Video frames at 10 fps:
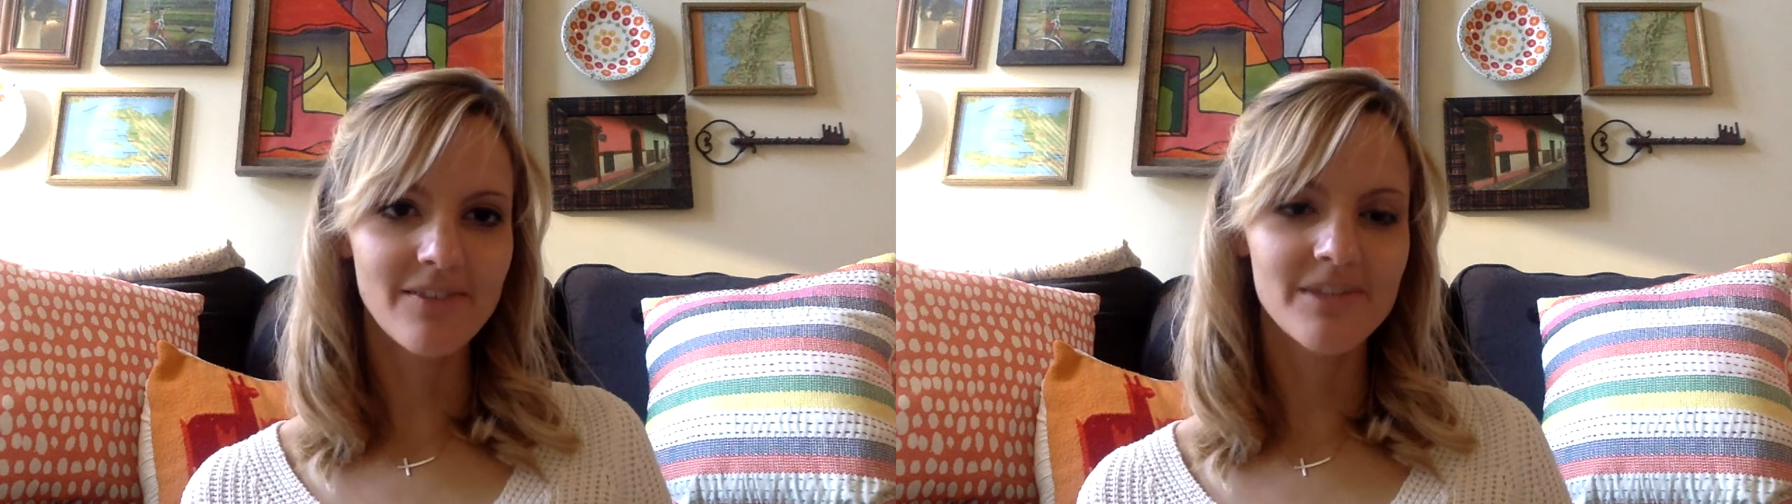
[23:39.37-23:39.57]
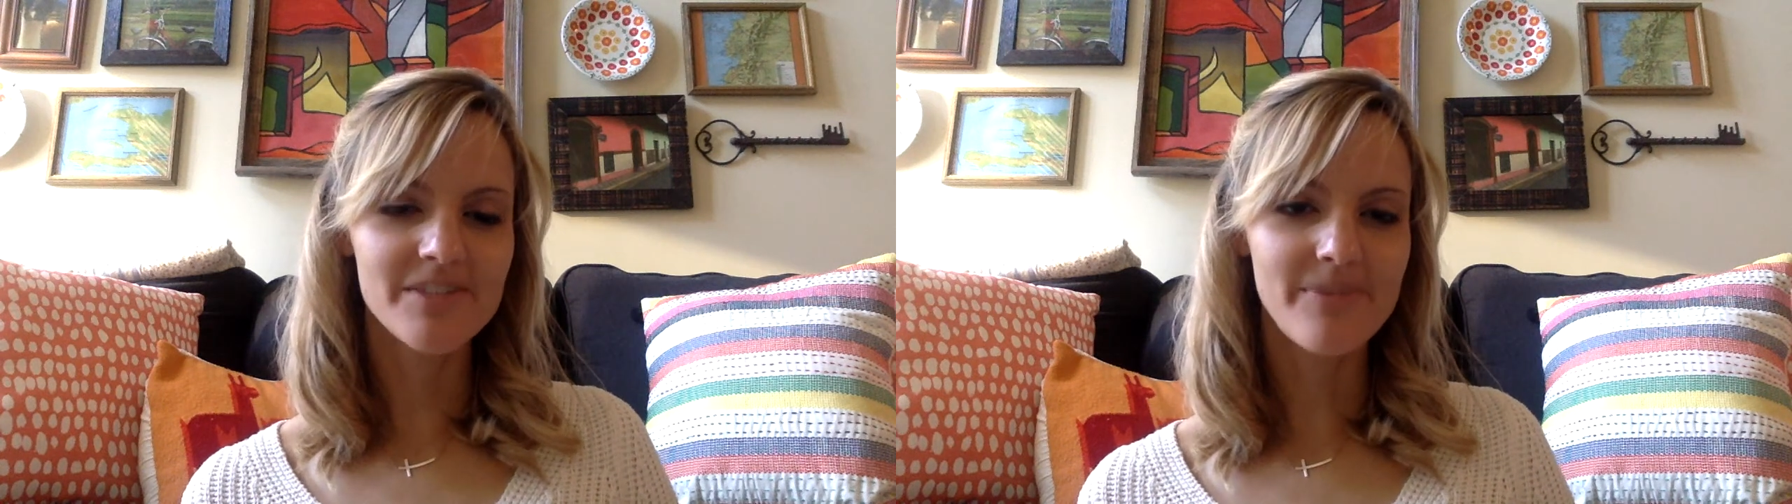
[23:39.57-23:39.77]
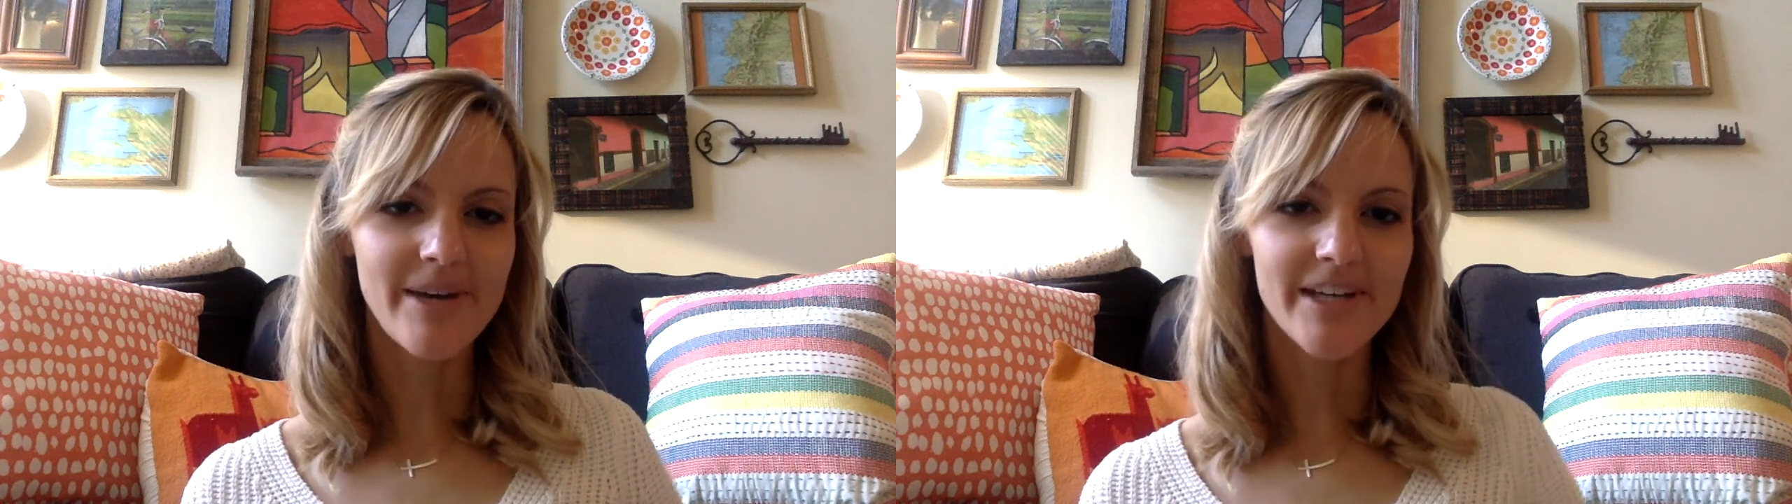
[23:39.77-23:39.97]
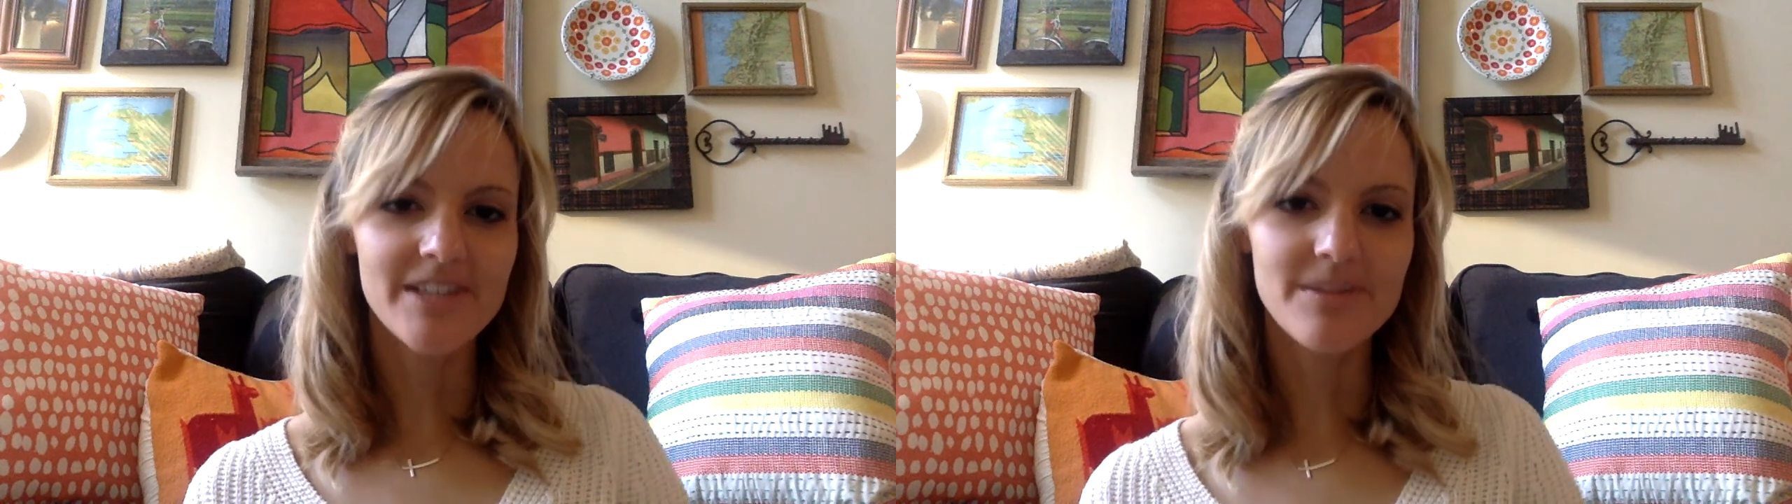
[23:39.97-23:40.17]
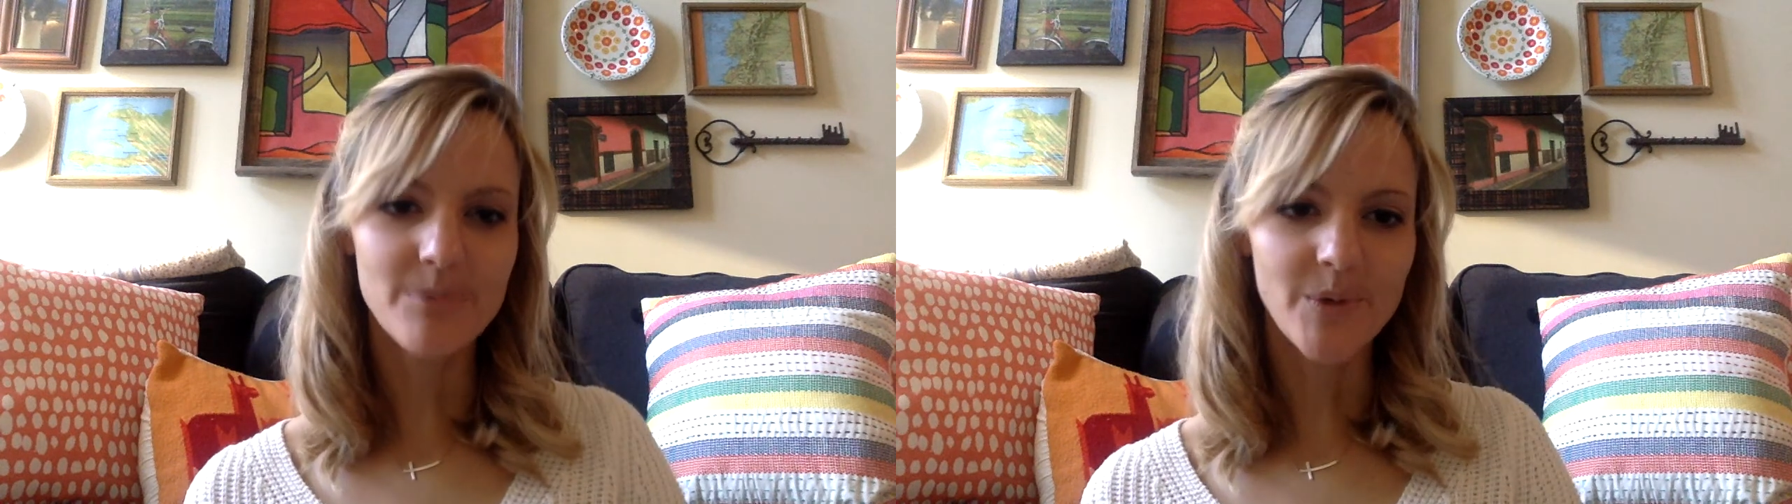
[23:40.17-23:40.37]
responding
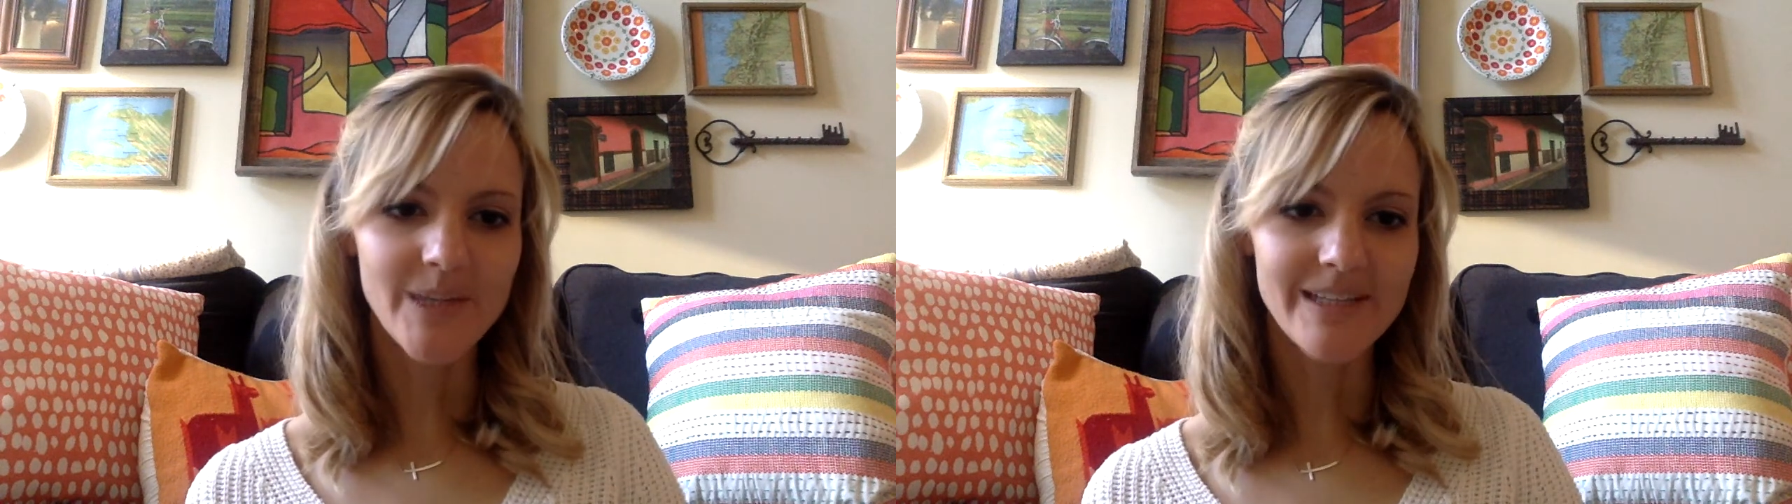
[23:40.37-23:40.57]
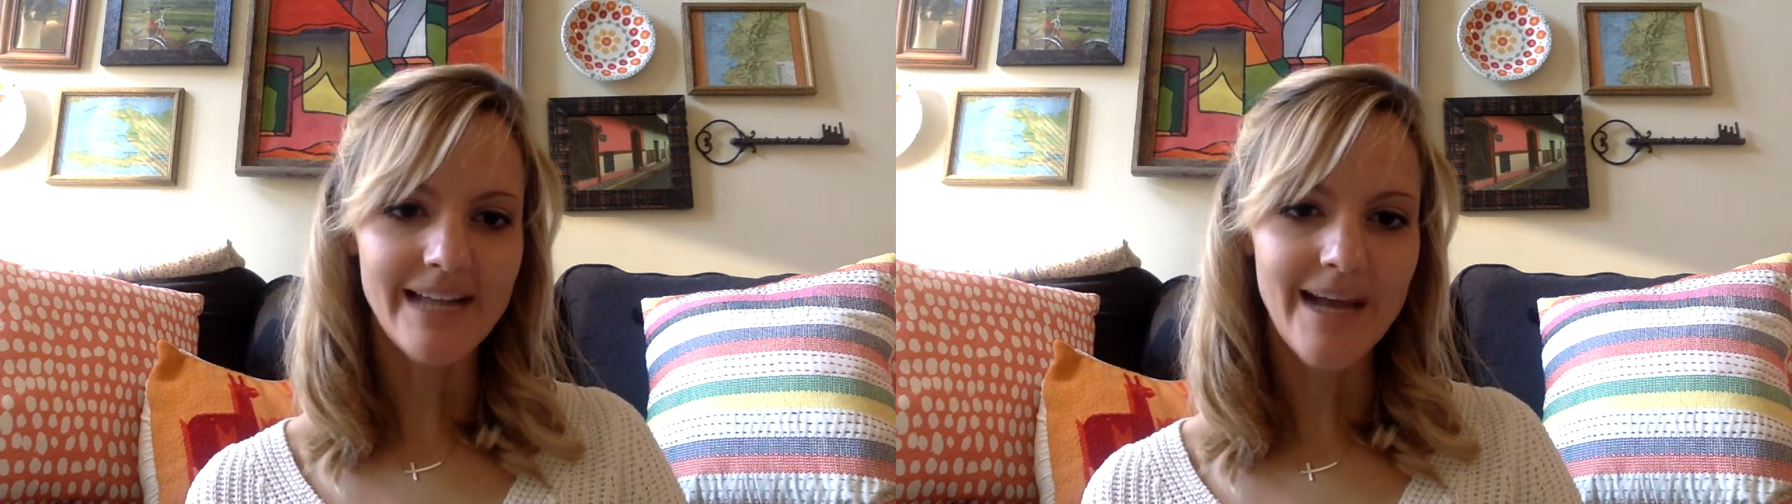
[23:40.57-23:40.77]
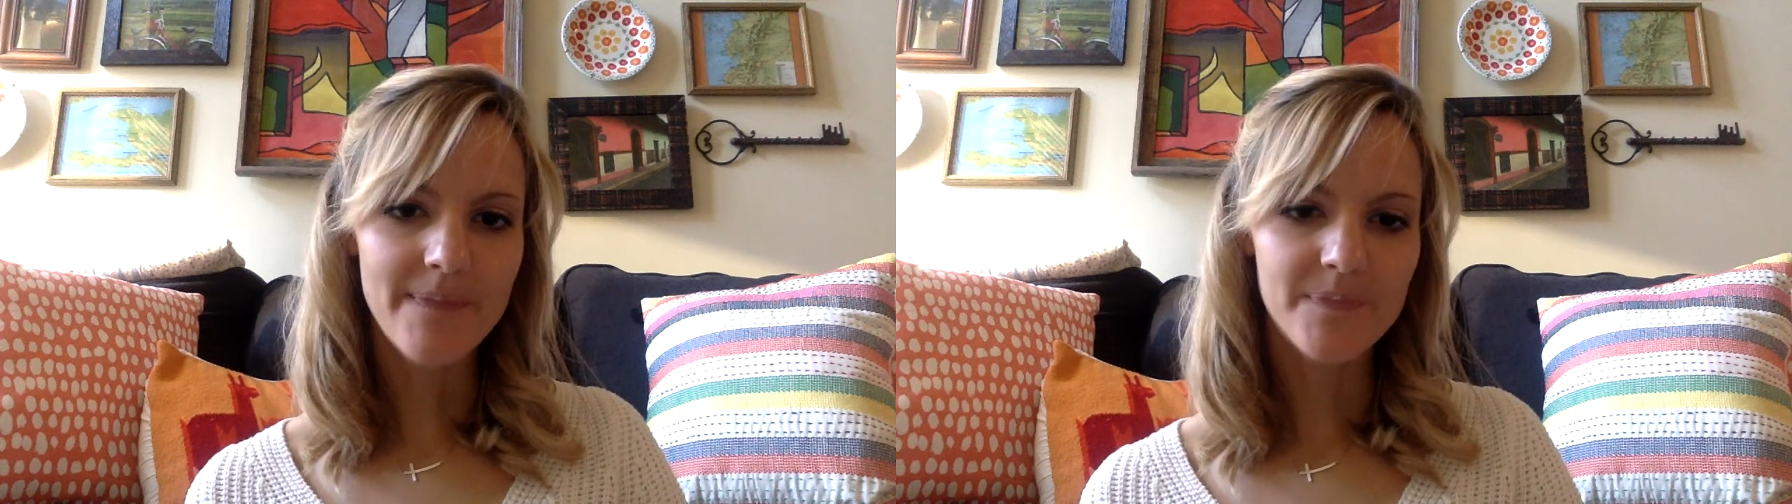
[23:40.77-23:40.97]
to more than that.